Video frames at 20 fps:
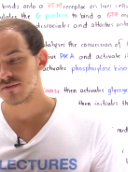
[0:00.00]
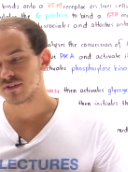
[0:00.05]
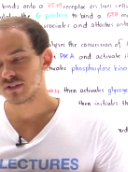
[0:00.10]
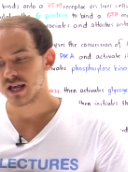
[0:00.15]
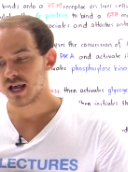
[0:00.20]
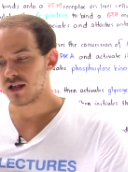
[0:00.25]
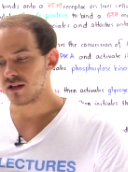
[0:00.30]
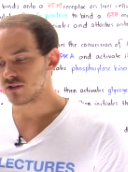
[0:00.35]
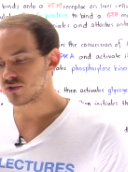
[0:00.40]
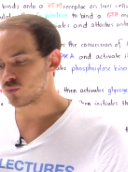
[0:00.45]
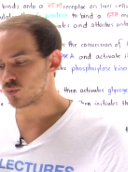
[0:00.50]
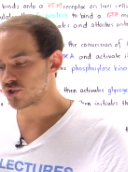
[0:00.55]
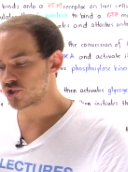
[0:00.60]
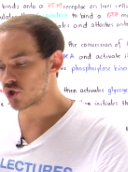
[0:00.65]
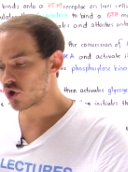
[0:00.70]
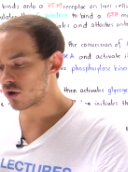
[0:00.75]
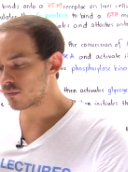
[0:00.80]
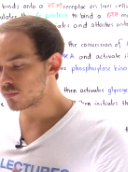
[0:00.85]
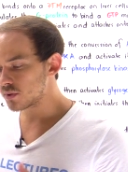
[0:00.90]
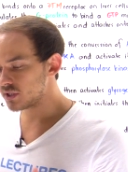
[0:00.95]
cells which
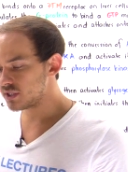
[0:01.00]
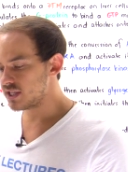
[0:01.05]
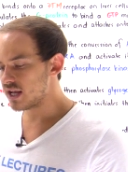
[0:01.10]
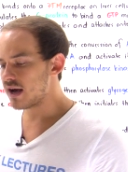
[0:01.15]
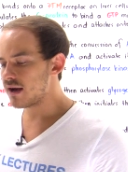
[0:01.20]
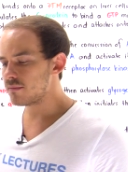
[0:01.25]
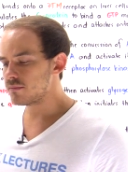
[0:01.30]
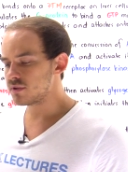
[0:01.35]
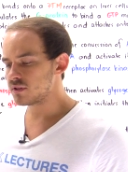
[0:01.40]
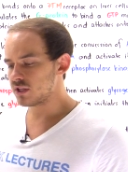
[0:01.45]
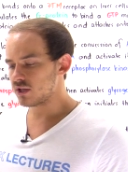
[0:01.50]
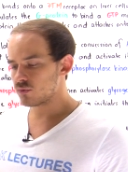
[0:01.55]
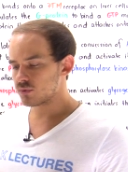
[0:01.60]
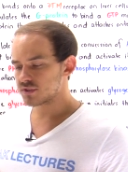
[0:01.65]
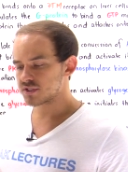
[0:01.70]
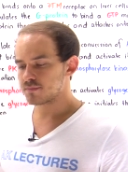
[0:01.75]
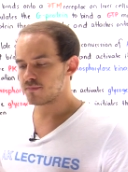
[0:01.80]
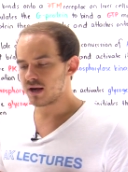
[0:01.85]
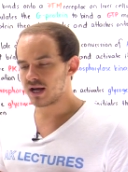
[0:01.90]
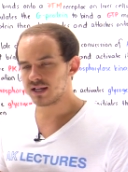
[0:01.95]
are predominantly
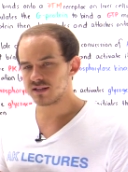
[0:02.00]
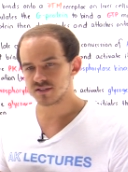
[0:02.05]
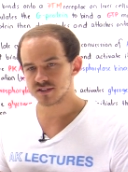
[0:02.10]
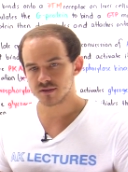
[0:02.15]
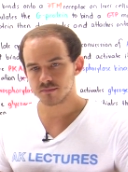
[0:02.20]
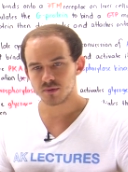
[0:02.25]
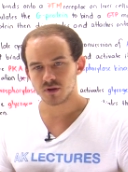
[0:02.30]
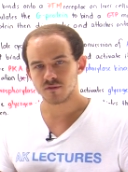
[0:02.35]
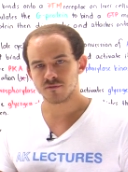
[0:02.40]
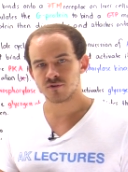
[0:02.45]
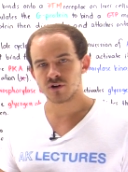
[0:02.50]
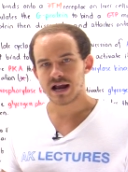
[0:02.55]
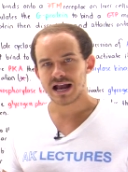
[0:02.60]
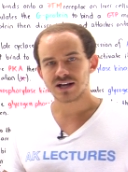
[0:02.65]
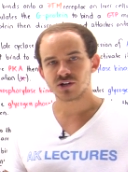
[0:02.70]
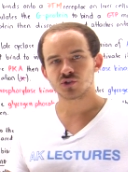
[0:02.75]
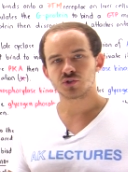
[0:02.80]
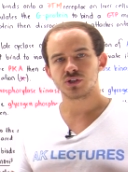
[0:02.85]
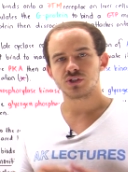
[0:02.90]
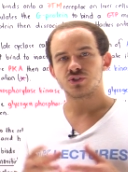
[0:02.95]
responsible for
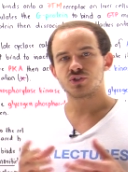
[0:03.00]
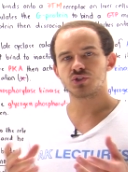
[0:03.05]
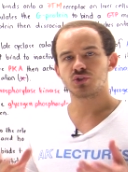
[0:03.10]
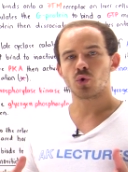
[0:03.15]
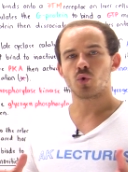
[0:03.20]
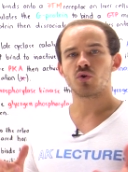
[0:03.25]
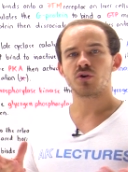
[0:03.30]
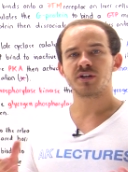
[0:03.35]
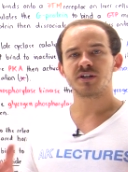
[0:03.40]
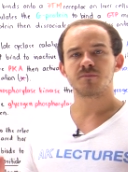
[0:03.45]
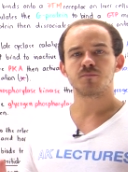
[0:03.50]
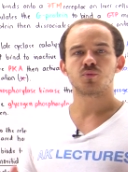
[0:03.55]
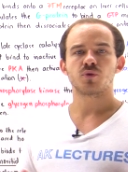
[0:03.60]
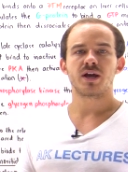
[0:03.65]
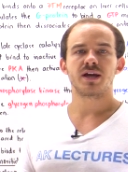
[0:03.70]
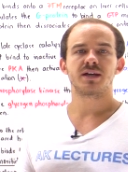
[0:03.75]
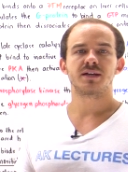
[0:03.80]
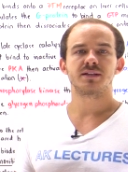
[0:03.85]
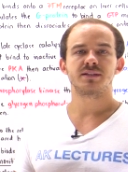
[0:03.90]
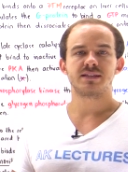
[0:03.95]
actually storing and
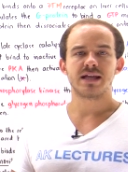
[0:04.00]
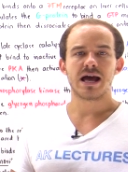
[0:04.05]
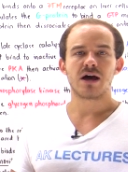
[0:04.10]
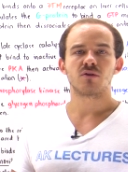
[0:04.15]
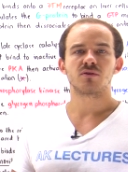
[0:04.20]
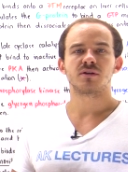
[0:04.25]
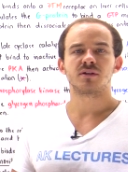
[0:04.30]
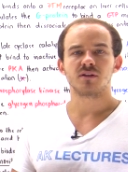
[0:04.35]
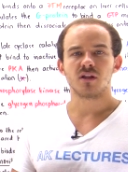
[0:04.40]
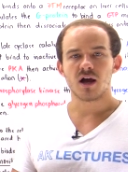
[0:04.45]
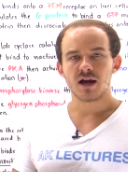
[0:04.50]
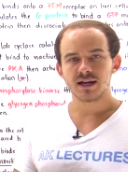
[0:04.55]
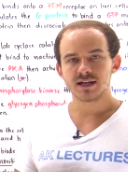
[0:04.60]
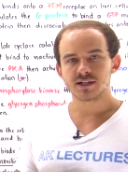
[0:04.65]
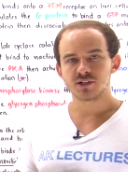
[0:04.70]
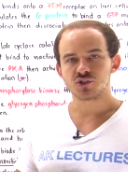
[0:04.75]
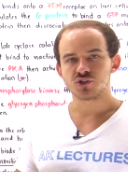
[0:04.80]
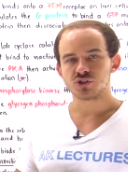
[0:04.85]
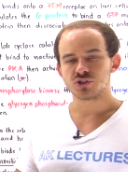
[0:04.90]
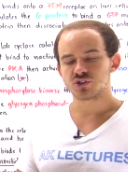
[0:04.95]
breaking down
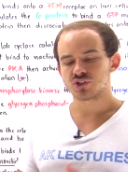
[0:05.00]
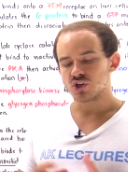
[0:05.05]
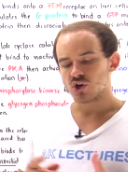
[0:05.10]
glycogen.